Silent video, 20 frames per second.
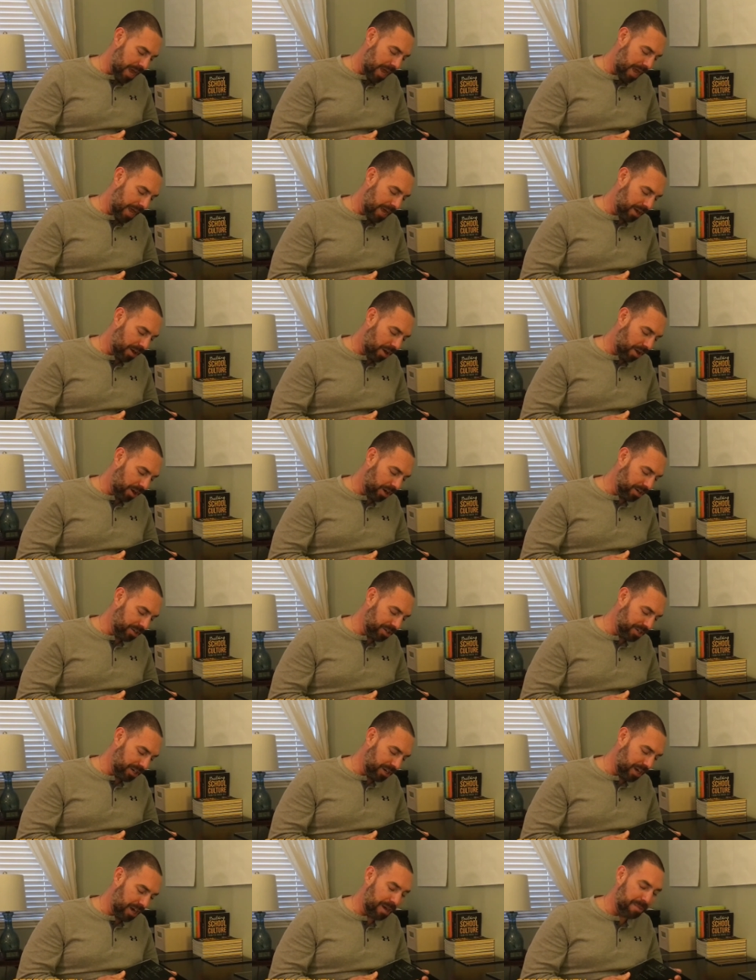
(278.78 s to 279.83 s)
and
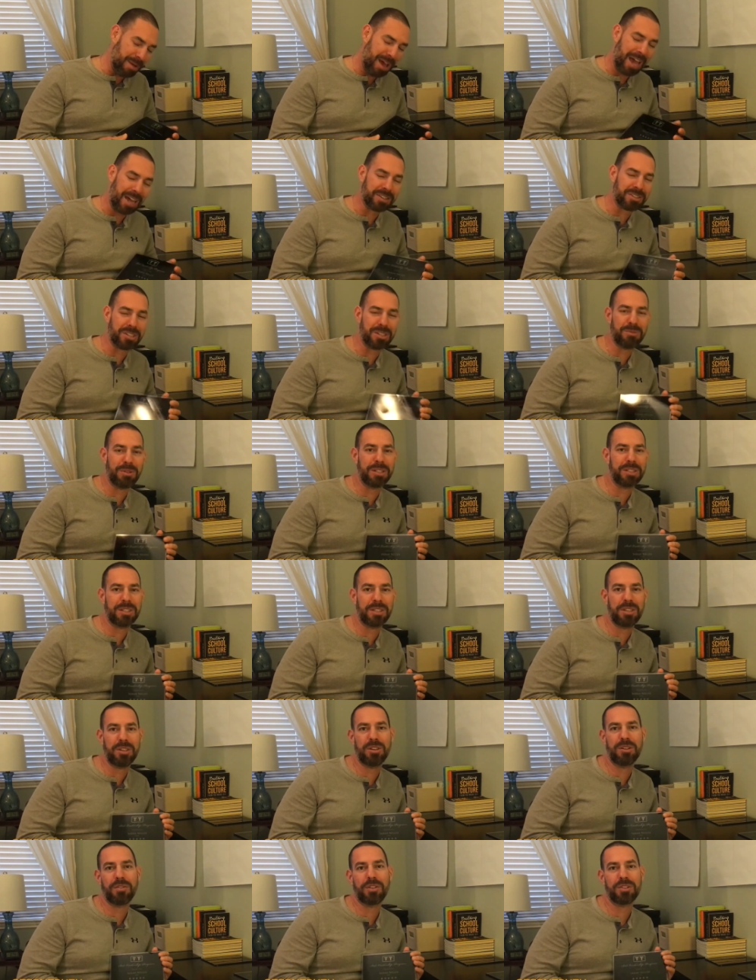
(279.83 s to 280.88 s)
Arjun um, actually went to
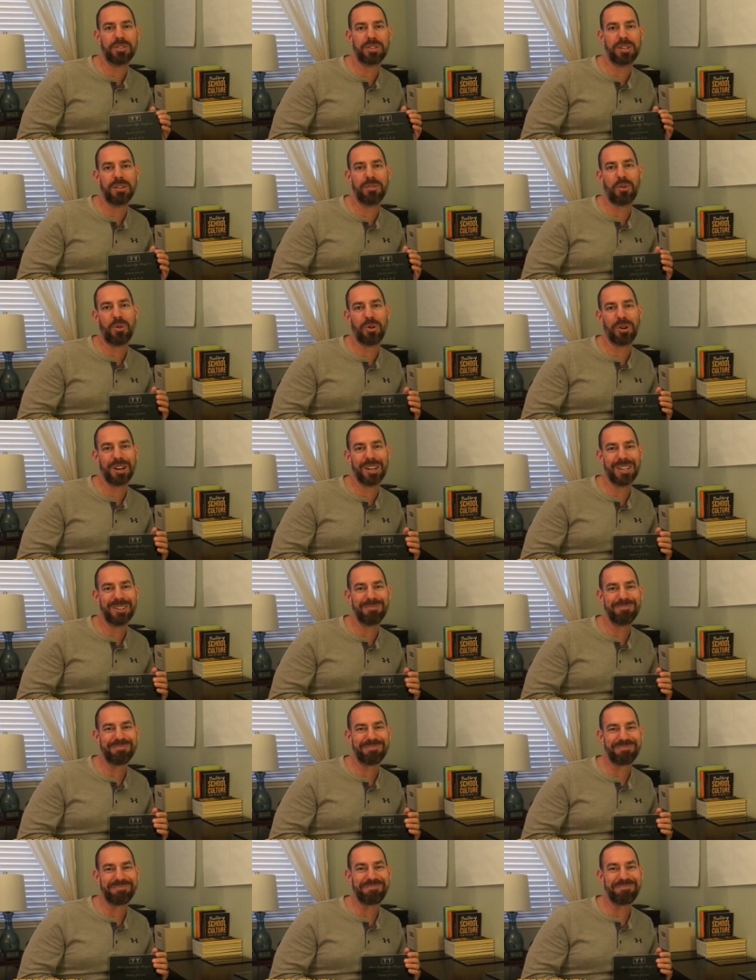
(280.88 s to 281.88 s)
the University of Oregon.